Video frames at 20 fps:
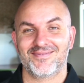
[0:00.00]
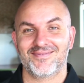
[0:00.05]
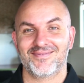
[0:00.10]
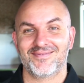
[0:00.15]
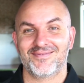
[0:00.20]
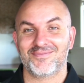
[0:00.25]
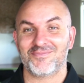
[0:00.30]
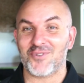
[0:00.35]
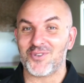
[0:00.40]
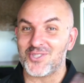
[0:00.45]

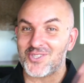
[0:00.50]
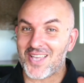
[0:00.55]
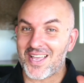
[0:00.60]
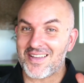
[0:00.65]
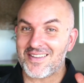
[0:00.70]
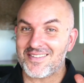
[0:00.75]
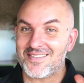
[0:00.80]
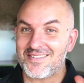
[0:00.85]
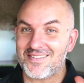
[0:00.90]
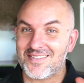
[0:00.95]
What's that?
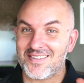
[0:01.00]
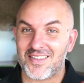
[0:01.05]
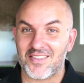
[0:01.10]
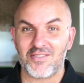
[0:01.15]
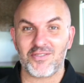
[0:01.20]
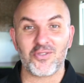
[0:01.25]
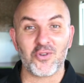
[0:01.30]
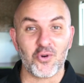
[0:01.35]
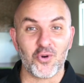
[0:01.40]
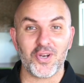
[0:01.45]
It
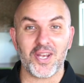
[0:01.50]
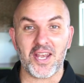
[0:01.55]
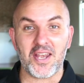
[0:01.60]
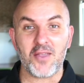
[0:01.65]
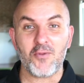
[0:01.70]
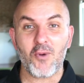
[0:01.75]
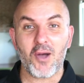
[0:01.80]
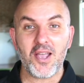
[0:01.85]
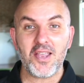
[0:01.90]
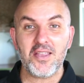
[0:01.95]
thought
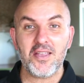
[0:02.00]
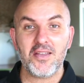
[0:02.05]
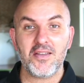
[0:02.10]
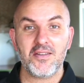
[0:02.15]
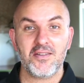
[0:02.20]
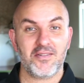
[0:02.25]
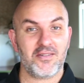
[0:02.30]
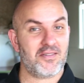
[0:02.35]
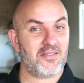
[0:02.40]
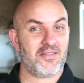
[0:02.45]
anyway?
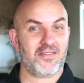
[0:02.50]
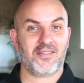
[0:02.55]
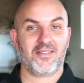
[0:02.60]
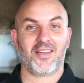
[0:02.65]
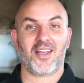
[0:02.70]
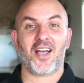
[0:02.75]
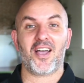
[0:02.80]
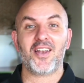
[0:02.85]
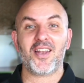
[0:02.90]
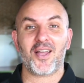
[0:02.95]

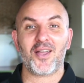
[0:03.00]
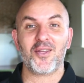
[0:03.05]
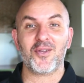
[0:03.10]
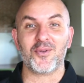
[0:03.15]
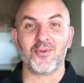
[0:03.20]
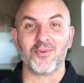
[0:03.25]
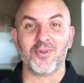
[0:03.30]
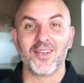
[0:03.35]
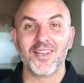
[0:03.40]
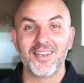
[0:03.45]
I know.
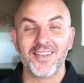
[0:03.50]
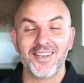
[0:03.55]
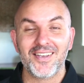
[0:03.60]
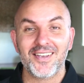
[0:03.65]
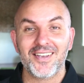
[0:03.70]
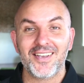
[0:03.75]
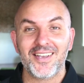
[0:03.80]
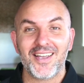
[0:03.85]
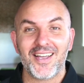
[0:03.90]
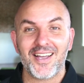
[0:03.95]

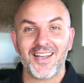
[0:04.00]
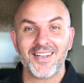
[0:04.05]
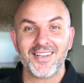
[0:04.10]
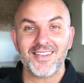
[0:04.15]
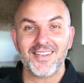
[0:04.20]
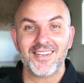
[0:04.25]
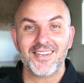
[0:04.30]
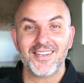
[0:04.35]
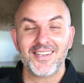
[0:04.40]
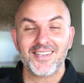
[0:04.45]

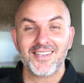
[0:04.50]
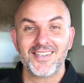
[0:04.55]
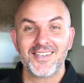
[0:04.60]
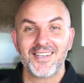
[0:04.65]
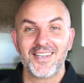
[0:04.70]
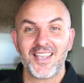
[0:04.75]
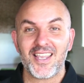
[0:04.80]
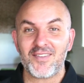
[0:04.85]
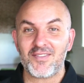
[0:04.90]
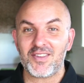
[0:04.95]

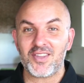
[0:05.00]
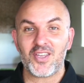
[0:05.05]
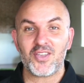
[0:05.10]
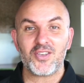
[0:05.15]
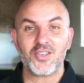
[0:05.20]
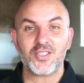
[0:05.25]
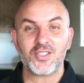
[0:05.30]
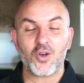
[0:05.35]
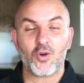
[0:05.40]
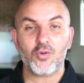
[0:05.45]
Even though you
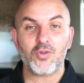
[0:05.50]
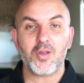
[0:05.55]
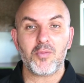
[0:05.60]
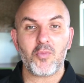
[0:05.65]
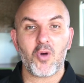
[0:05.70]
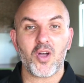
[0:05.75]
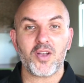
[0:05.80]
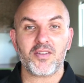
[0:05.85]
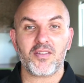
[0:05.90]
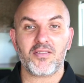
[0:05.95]
told the
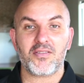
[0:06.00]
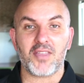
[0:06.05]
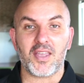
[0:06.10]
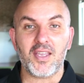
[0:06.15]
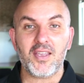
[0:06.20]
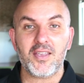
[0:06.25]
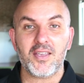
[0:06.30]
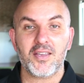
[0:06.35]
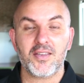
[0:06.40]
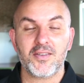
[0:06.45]
mind to
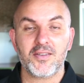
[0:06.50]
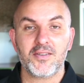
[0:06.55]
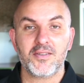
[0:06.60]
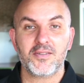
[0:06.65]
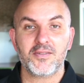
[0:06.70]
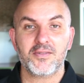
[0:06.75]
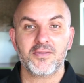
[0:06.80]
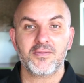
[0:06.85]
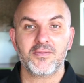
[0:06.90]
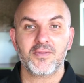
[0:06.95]
think,
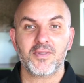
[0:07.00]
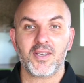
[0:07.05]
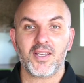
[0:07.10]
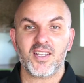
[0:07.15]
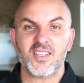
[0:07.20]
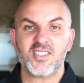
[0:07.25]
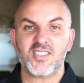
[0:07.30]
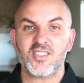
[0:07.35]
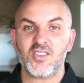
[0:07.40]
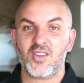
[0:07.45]
it
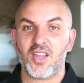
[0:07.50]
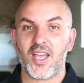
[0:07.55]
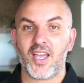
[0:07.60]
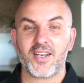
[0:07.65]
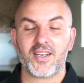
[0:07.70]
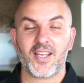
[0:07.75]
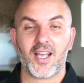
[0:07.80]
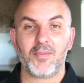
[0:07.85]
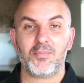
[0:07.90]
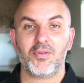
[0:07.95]
still had a
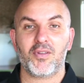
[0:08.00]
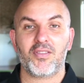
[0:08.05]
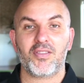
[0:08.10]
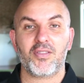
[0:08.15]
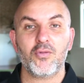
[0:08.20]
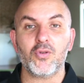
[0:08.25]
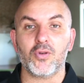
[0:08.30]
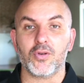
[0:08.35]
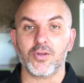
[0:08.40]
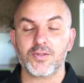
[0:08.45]
couple of
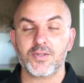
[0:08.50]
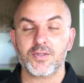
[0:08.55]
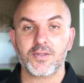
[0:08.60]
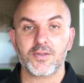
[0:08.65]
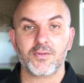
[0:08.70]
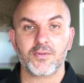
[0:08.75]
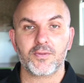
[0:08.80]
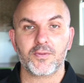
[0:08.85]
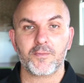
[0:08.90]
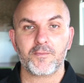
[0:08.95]
thoughts,
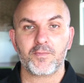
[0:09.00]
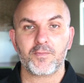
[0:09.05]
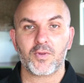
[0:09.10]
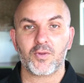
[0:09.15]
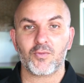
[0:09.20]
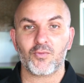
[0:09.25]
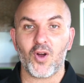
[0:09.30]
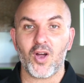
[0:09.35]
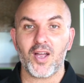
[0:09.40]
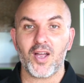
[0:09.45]

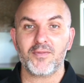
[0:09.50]
right?